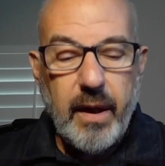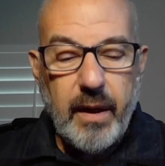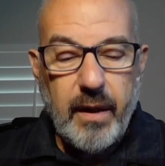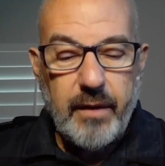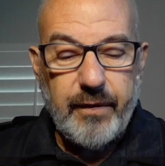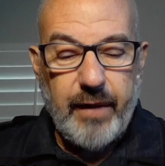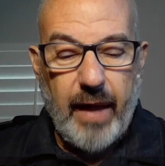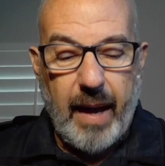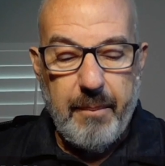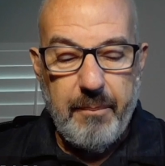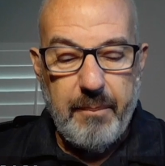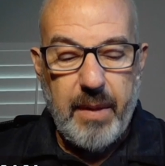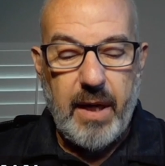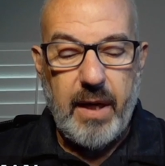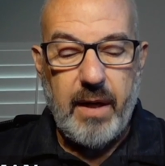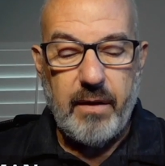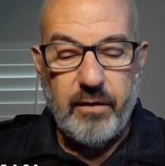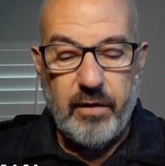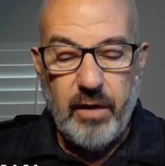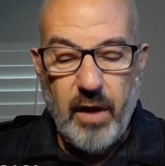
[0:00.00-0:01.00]
because that
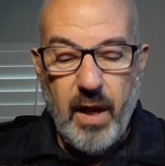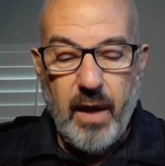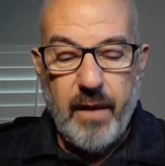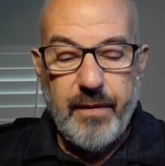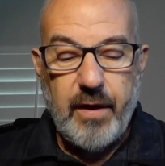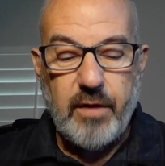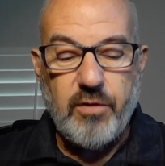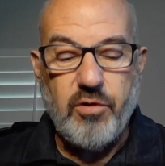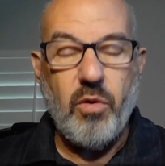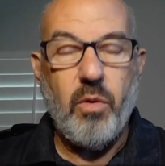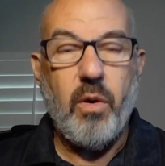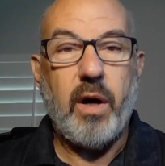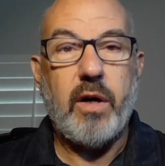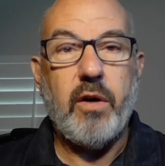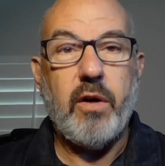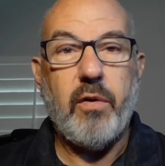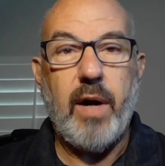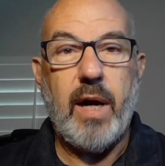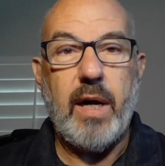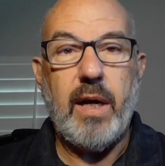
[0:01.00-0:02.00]
means that you are
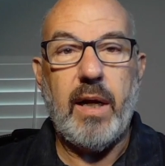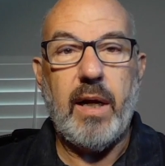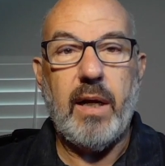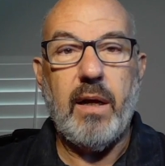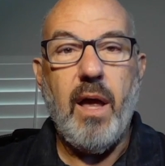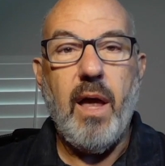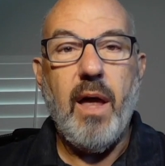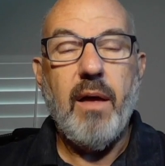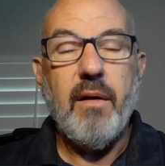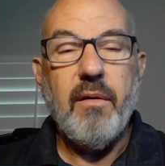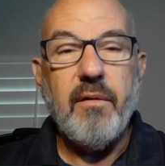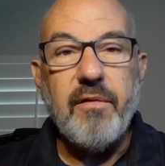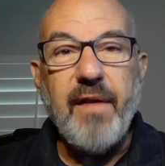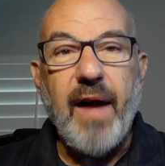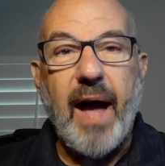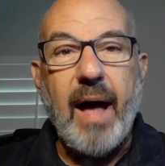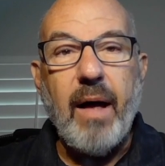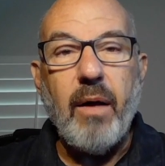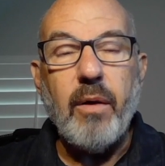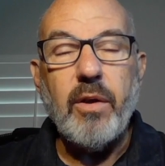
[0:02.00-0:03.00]
creating
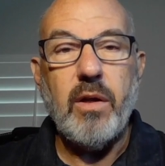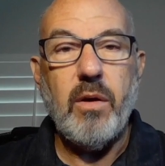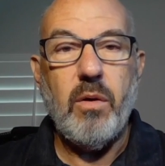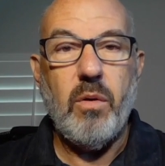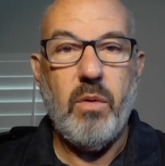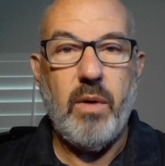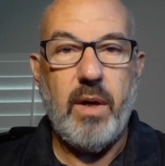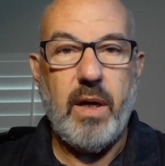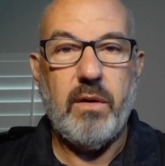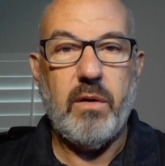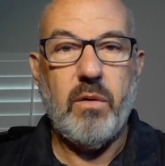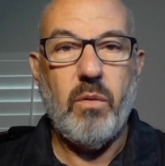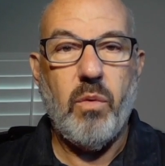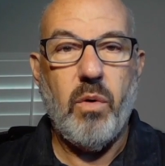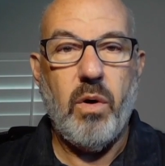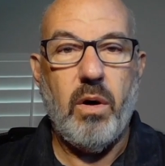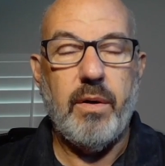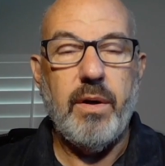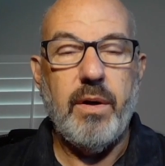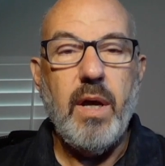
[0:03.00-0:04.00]
value in the
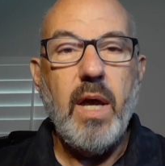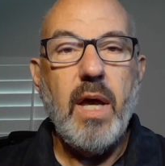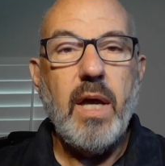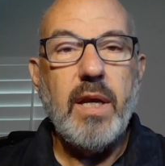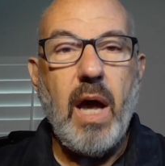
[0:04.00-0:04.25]
world.